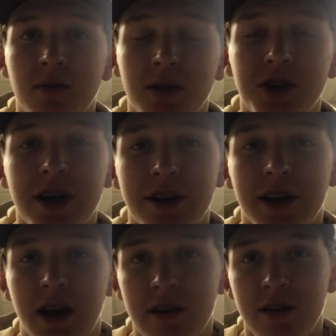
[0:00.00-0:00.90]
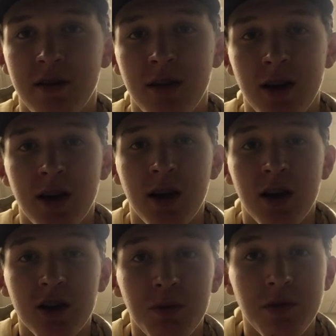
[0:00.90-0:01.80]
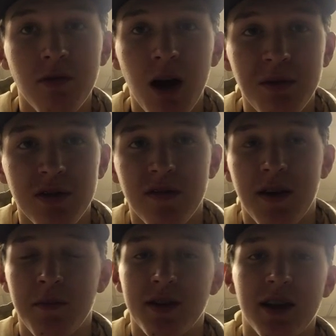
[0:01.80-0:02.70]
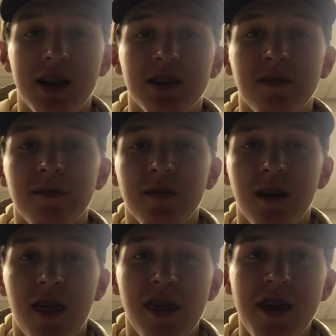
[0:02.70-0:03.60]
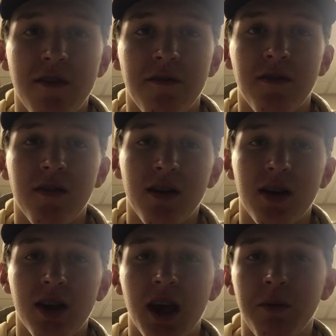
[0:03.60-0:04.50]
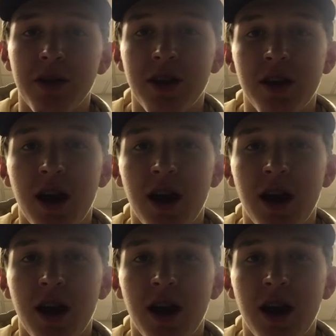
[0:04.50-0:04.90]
we share together. To be robbed of them is as if a thief came in the